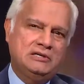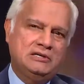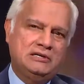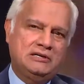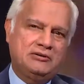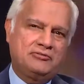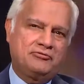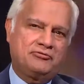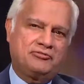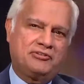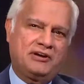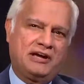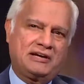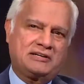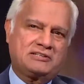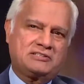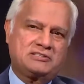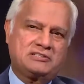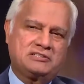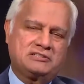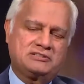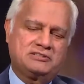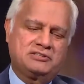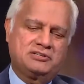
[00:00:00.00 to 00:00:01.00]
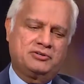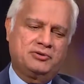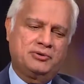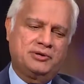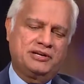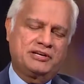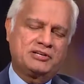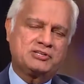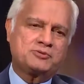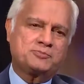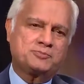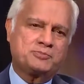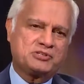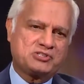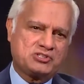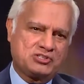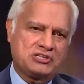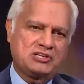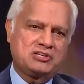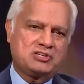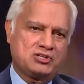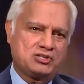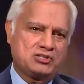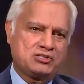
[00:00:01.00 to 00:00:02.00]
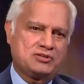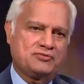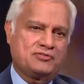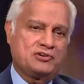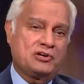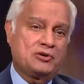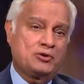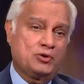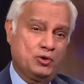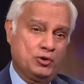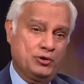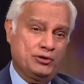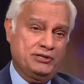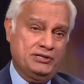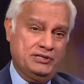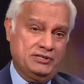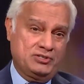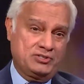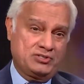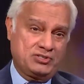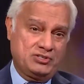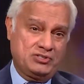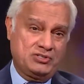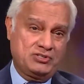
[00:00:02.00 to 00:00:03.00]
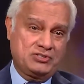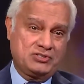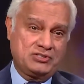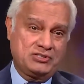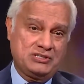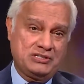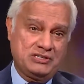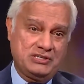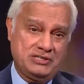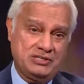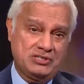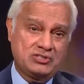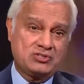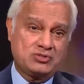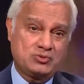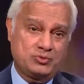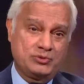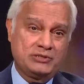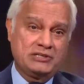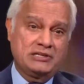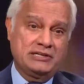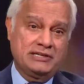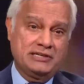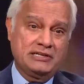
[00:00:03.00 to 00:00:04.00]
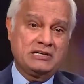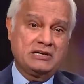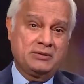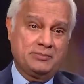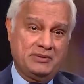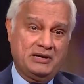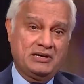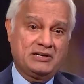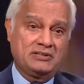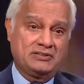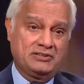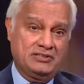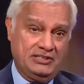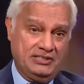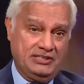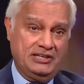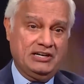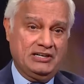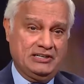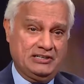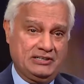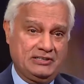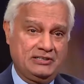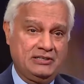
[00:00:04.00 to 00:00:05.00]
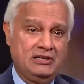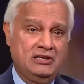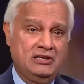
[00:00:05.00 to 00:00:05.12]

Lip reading: In fact, the greatest percentage of our audiences is really among the young,